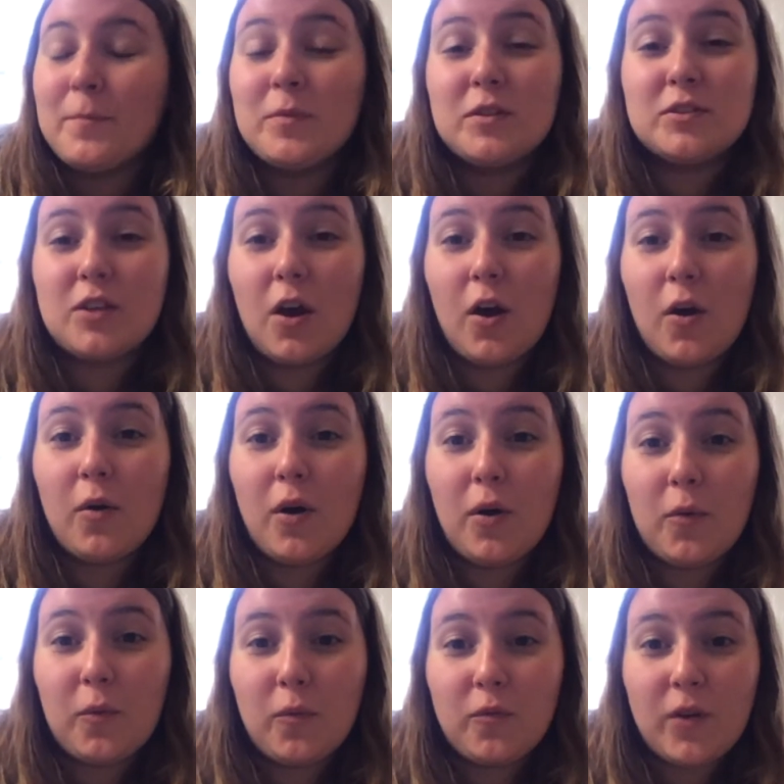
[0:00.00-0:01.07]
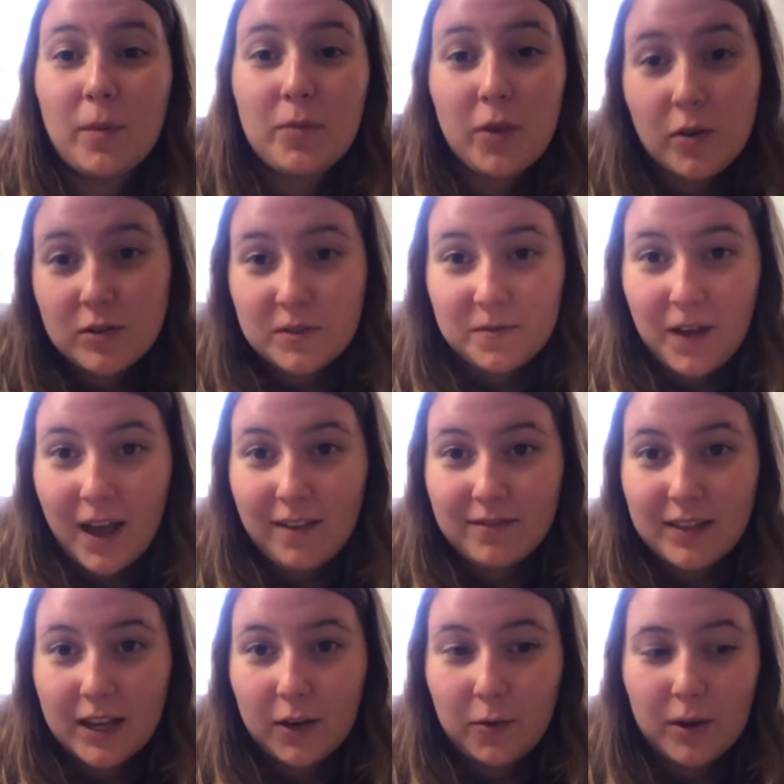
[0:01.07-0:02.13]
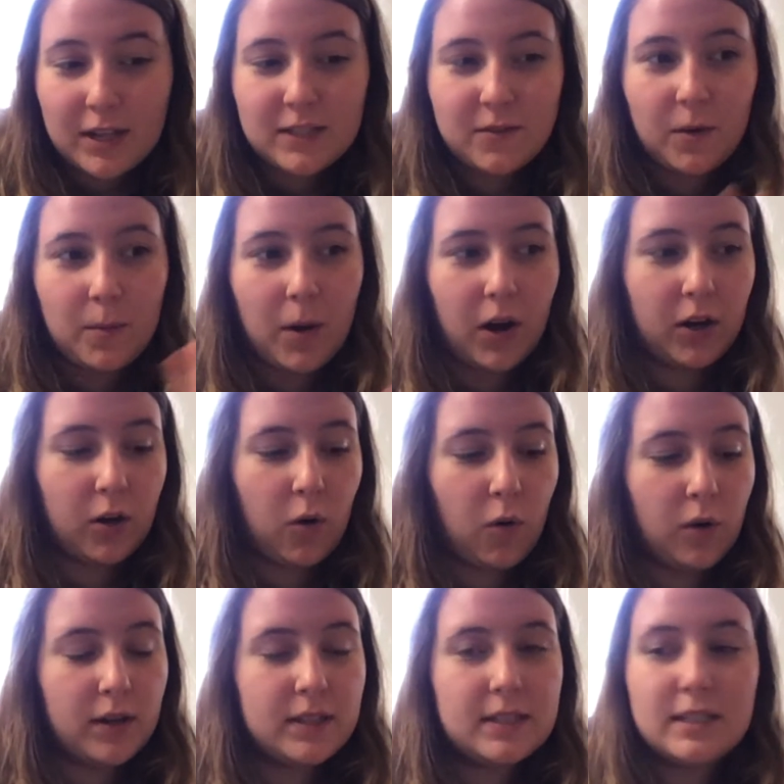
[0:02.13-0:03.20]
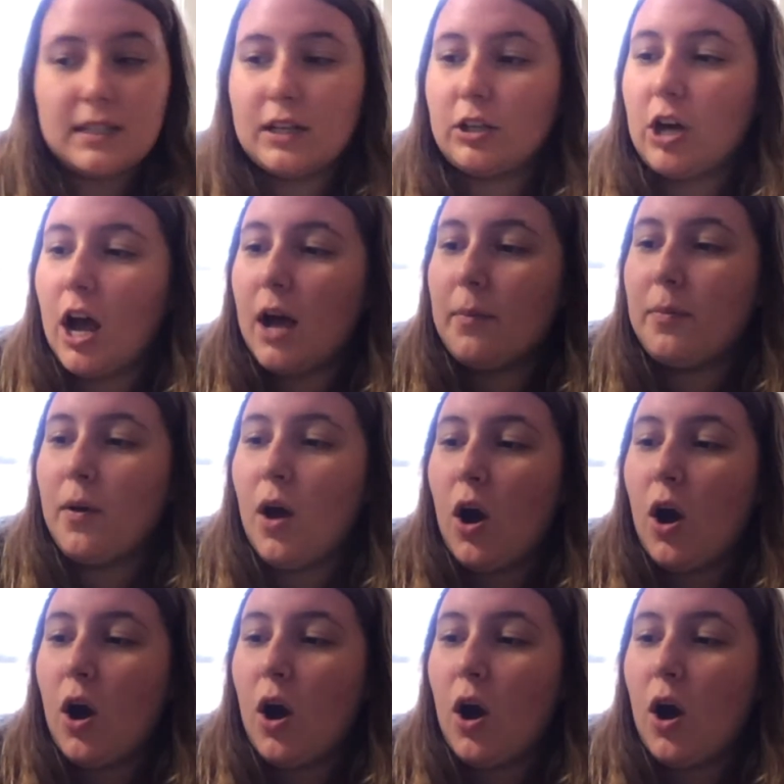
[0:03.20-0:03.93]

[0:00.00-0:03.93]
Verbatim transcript: So from those five liquids, from our corn syrup,